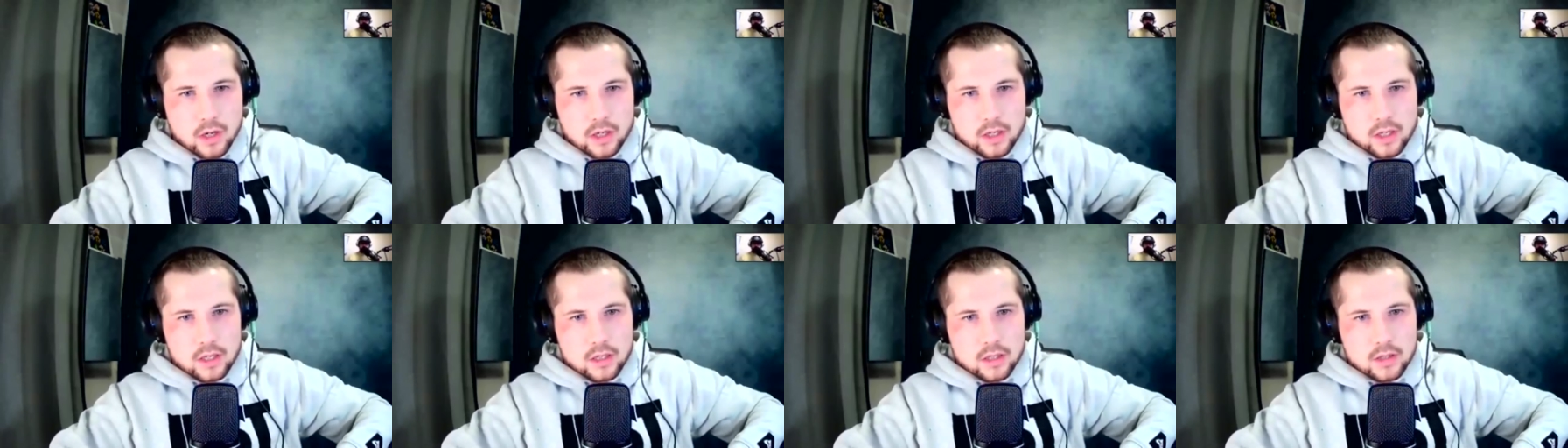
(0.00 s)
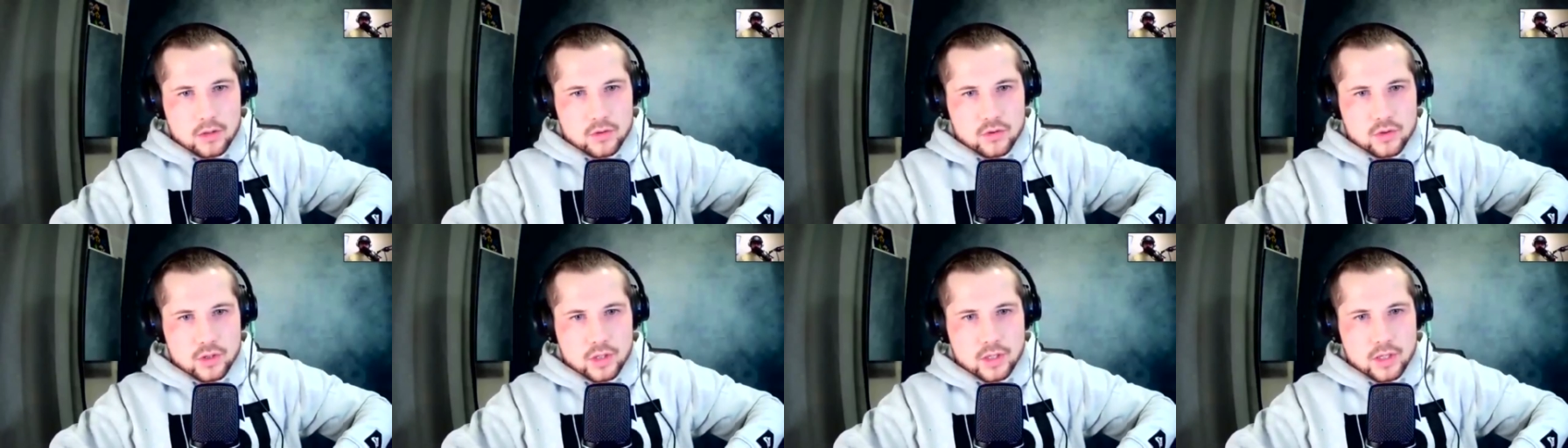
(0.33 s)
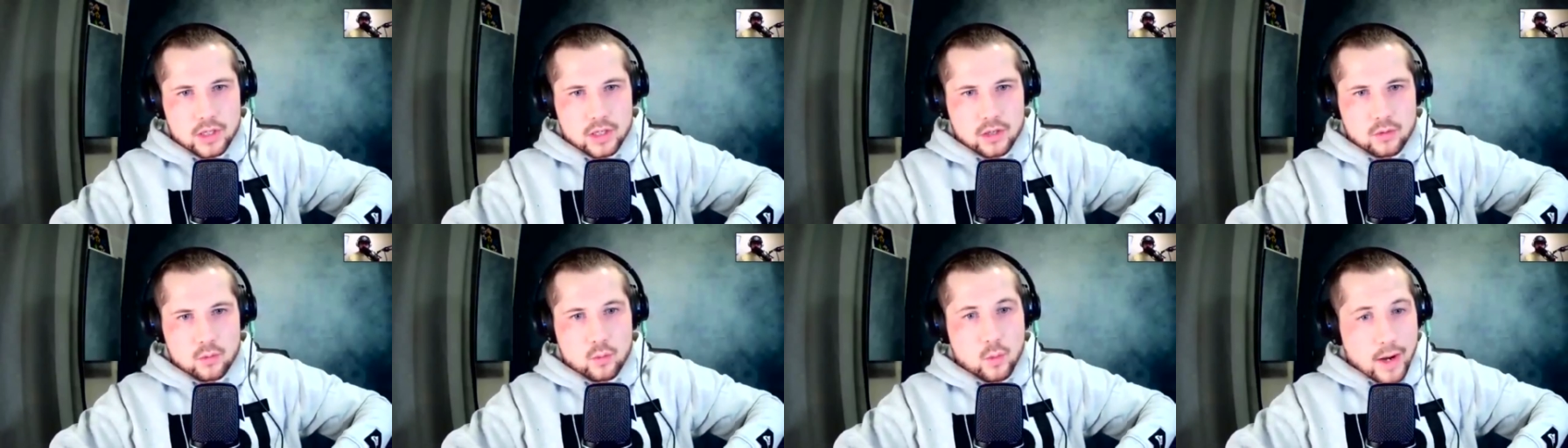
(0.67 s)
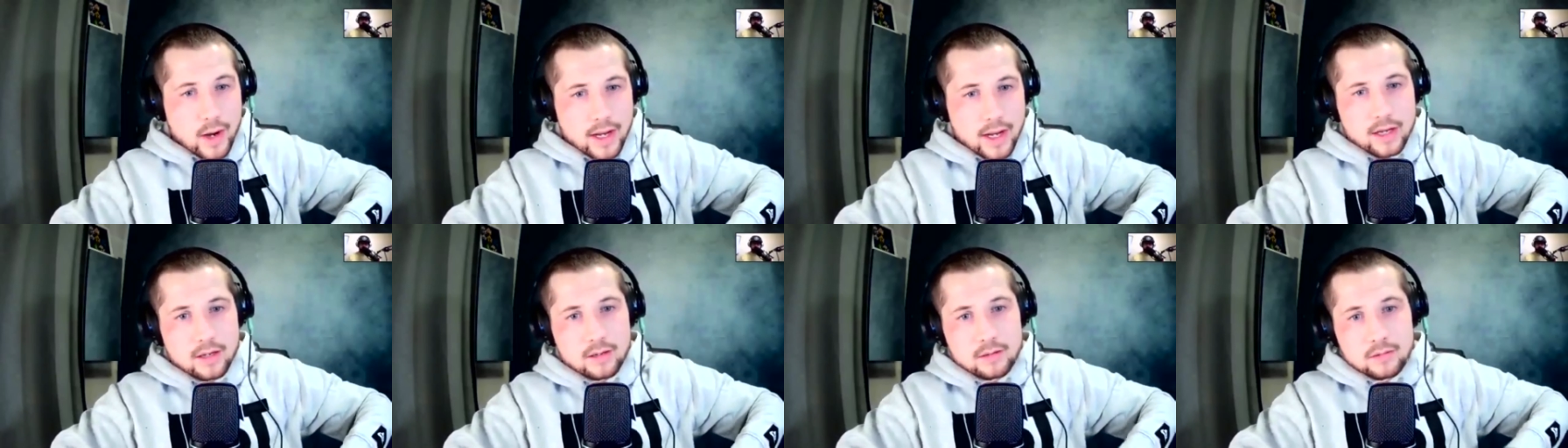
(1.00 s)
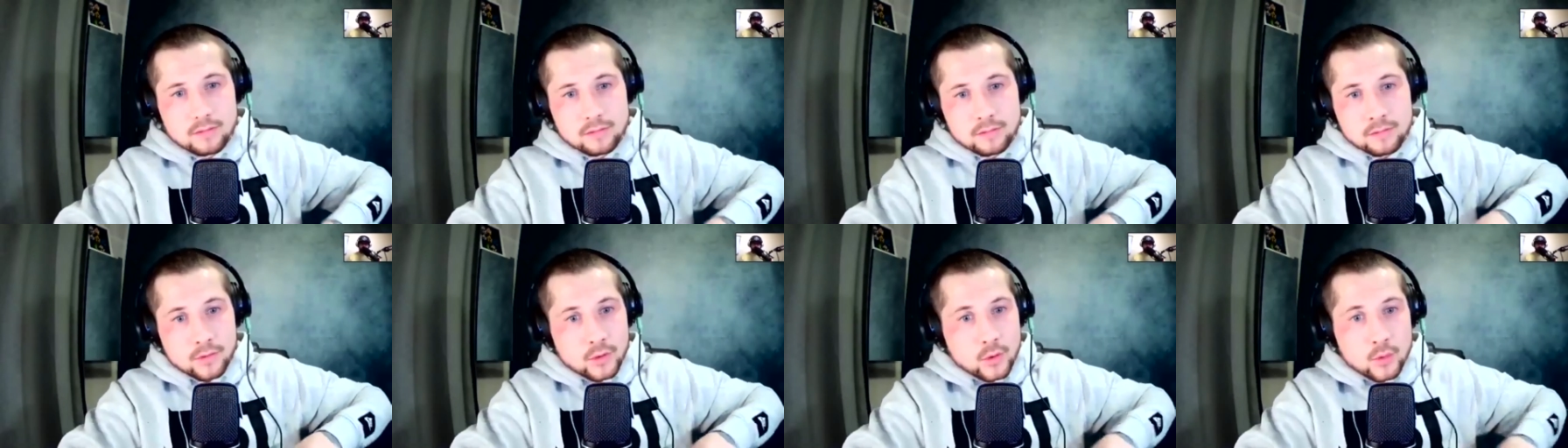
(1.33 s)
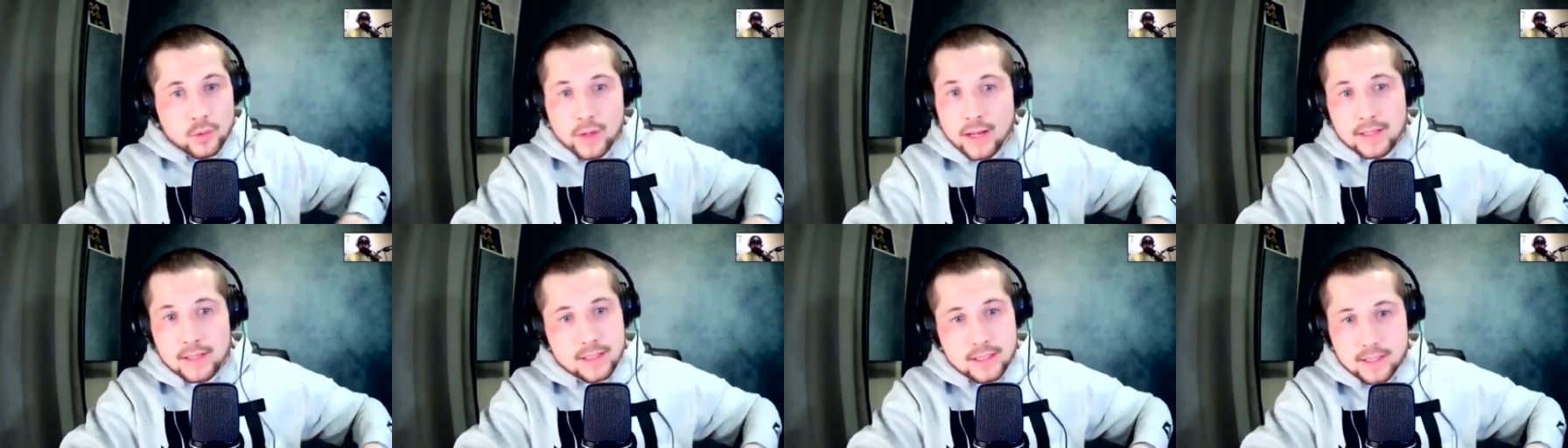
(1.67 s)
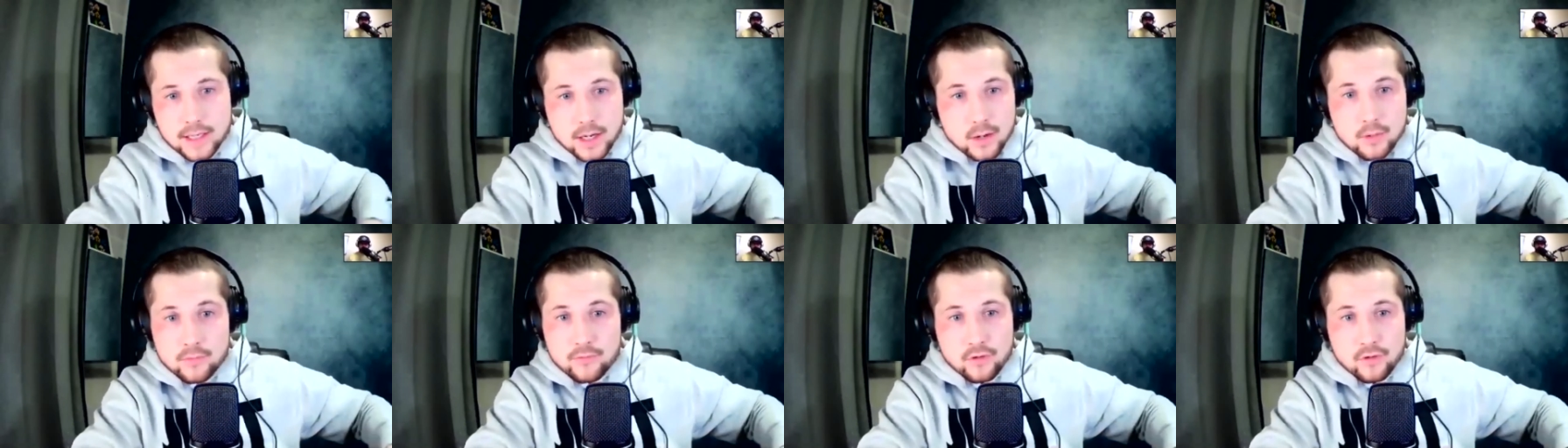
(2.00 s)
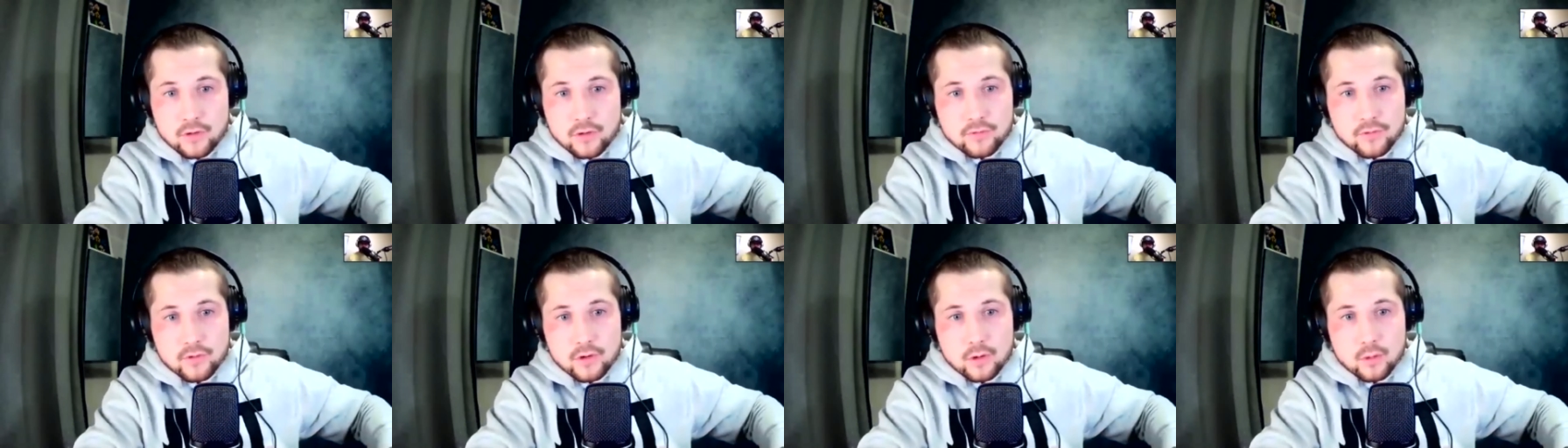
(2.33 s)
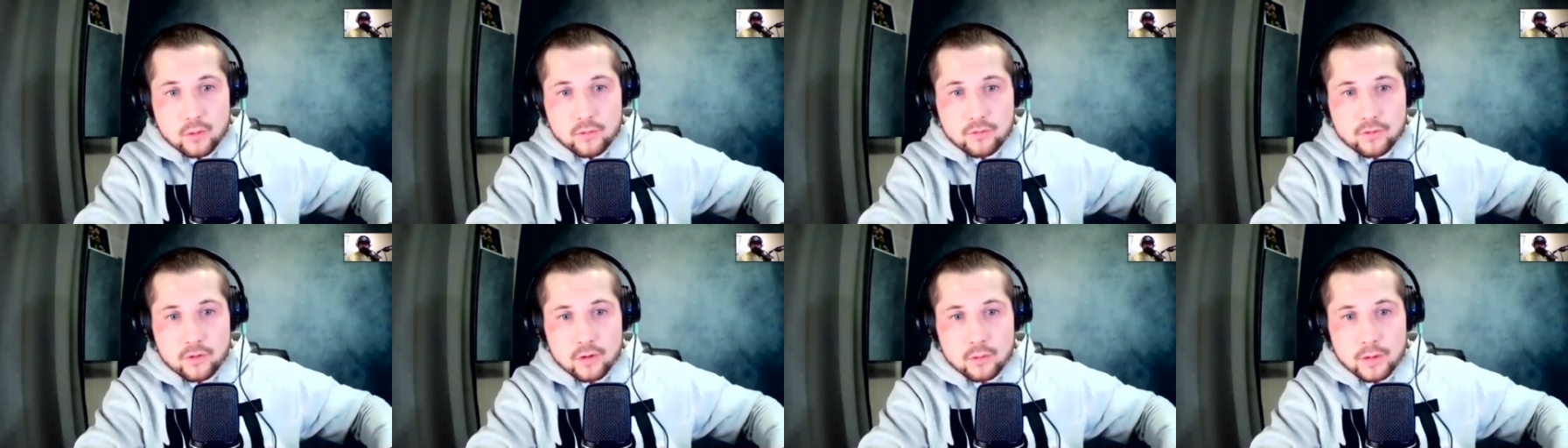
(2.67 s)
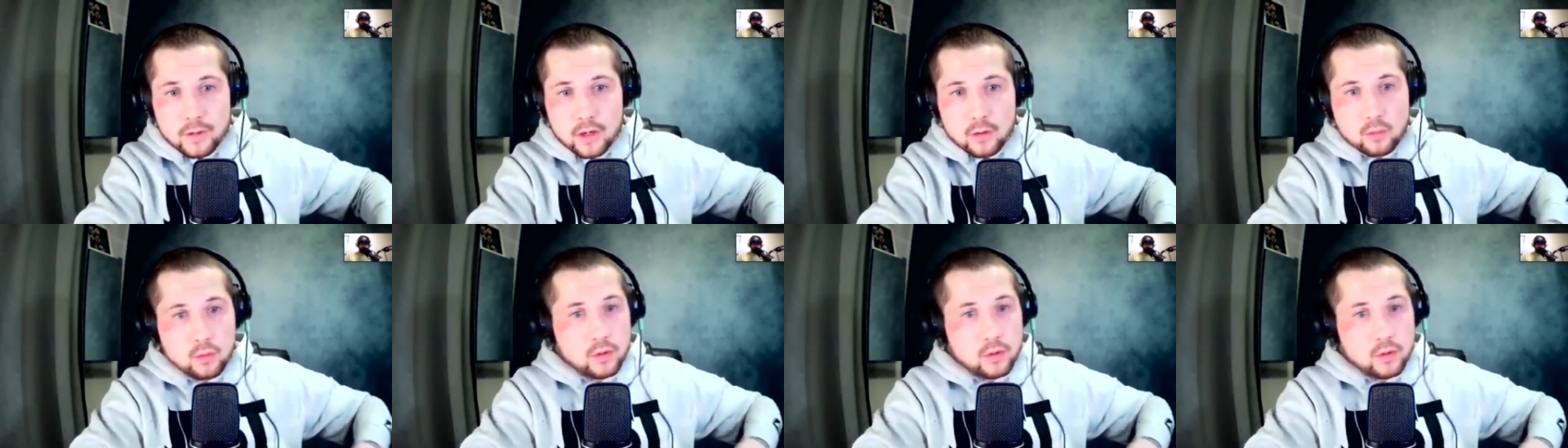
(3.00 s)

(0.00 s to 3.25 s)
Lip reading: contenders right now when Nunes is out for a minute?